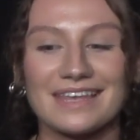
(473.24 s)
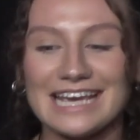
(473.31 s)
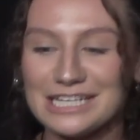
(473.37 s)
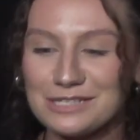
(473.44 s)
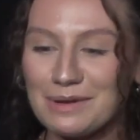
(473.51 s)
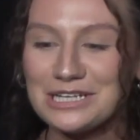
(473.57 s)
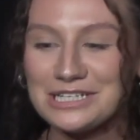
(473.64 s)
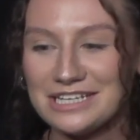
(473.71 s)

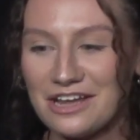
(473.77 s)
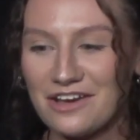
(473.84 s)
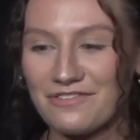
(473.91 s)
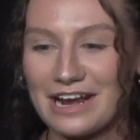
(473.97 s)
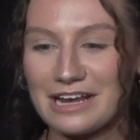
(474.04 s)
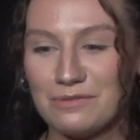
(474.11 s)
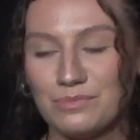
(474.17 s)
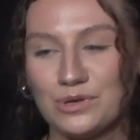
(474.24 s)
especially
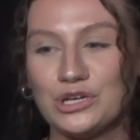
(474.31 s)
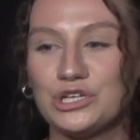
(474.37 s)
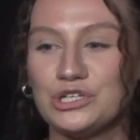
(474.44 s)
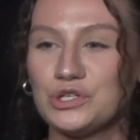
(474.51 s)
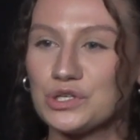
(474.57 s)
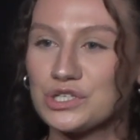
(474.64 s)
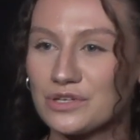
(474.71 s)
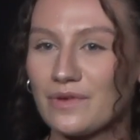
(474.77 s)
nerve-wracking because
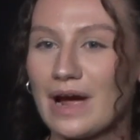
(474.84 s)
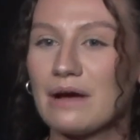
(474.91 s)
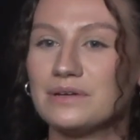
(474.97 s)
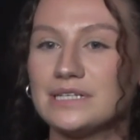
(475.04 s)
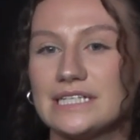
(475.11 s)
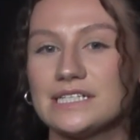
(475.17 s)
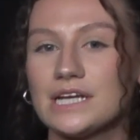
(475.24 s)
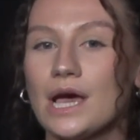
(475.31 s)
you're
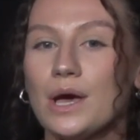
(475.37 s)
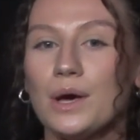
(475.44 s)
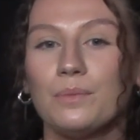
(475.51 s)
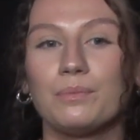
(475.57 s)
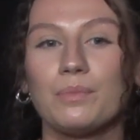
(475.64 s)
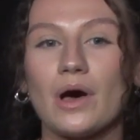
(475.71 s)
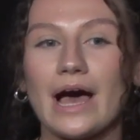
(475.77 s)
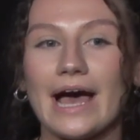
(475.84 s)
surrounded
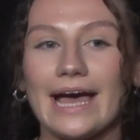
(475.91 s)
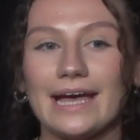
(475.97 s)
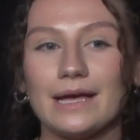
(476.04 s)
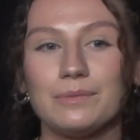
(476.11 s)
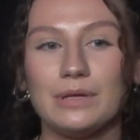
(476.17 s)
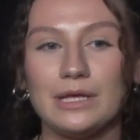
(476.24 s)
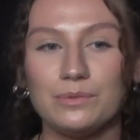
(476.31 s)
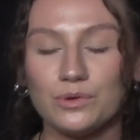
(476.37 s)
by
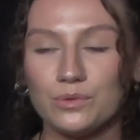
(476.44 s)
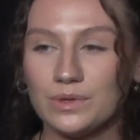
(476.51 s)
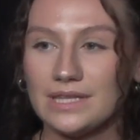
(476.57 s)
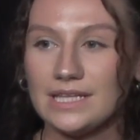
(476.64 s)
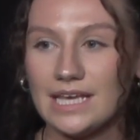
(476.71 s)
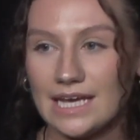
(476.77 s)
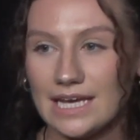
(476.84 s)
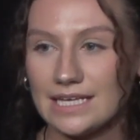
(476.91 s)
people with
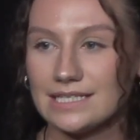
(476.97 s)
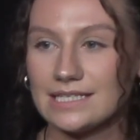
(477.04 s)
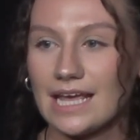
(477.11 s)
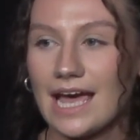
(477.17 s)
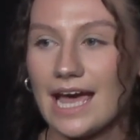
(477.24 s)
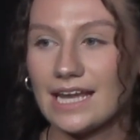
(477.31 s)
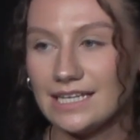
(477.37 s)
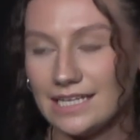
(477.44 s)
years
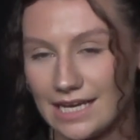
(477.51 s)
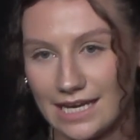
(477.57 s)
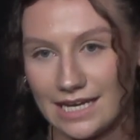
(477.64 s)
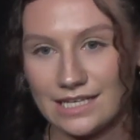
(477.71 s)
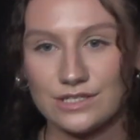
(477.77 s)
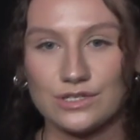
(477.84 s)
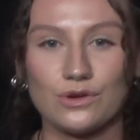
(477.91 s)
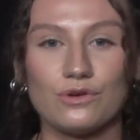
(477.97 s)
and
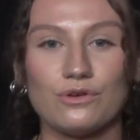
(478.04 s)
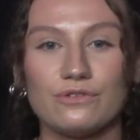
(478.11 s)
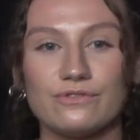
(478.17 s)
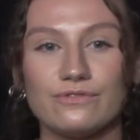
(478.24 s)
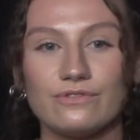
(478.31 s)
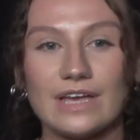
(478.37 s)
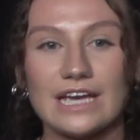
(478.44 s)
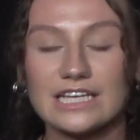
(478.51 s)
years of
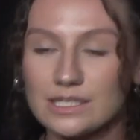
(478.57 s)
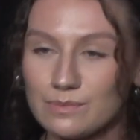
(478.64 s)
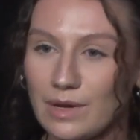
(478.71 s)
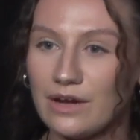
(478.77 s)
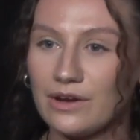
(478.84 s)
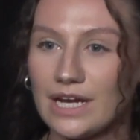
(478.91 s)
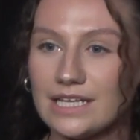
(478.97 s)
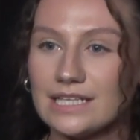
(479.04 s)

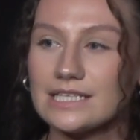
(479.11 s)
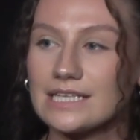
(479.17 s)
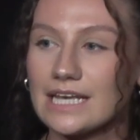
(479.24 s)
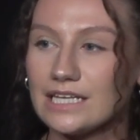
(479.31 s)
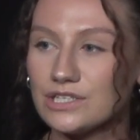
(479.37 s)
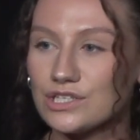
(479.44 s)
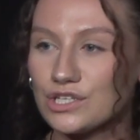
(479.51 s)
experience in